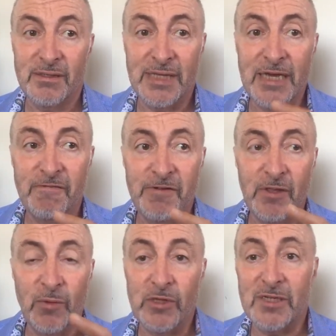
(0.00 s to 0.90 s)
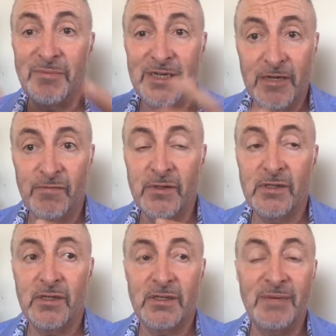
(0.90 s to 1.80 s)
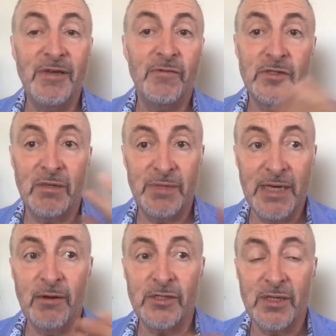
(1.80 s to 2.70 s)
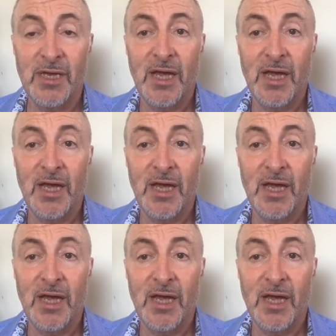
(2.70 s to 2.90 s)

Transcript: They feel they want something different. They may feel something else,